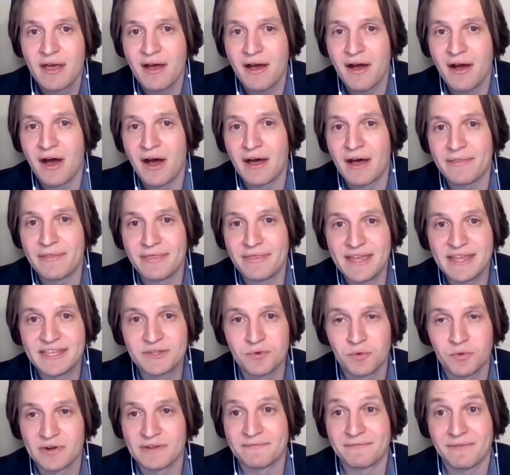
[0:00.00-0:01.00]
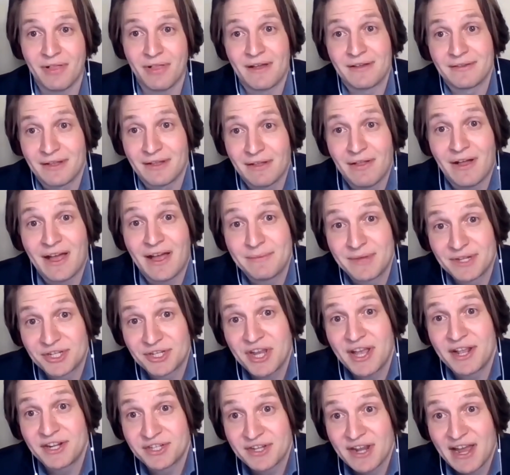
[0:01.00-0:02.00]
on the sort of cl- climate
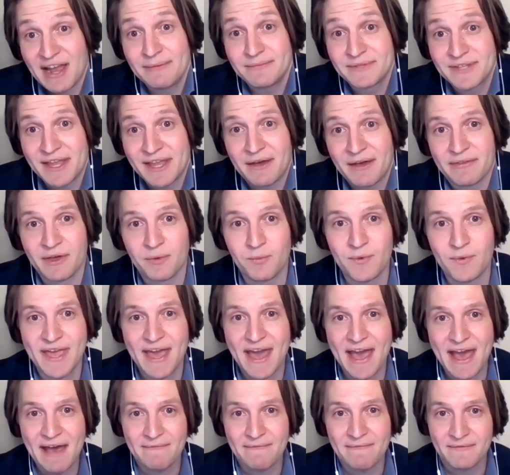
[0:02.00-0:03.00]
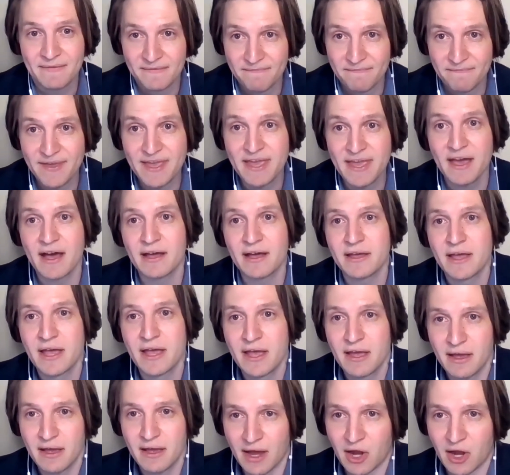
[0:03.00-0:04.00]
change timescale that we have via
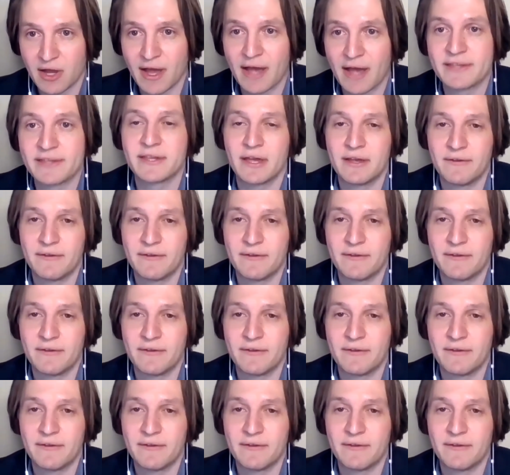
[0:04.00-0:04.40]
a, a,